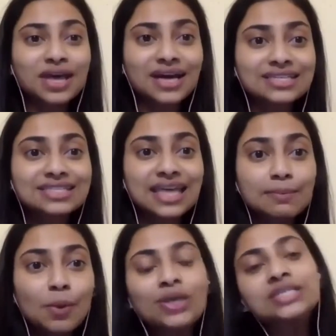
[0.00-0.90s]
with us
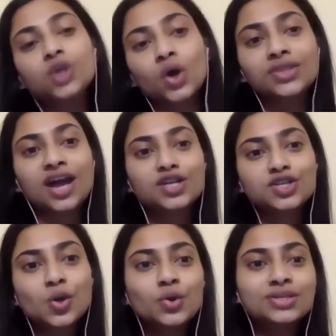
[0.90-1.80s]
Thenmozhi
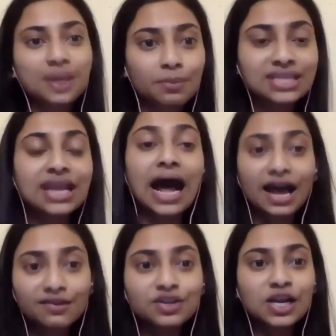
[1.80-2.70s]
Soundararajan, who is somebody that
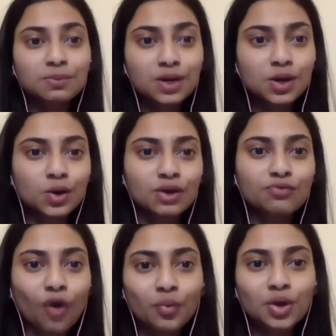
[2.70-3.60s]
I've really been looking
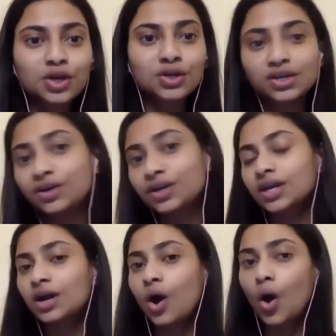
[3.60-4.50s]
forward to
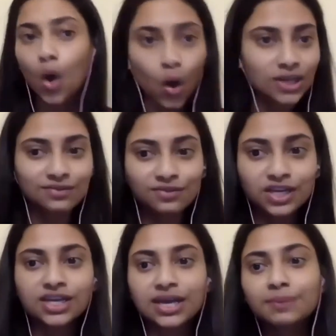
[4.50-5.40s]
hearing all evening
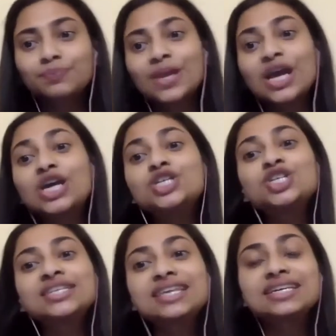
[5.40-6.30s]
today.
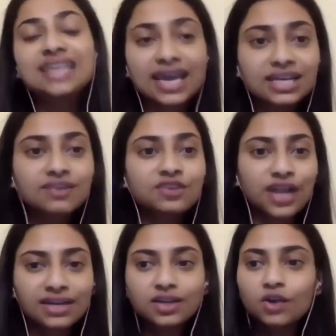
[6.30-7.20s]
She's the executive
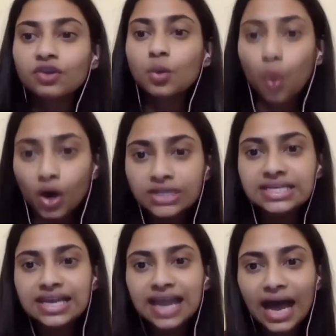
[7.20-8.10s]
director of
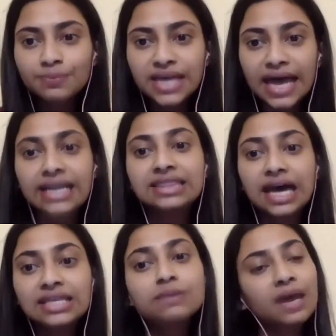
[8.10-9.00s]
Equality Labs and a
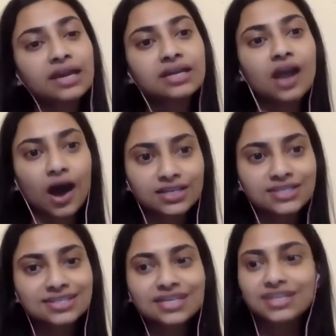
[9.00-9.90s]
Dalit American
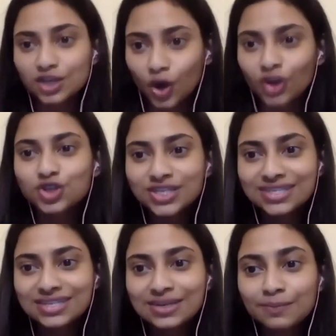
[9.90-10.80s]
artist and technologist.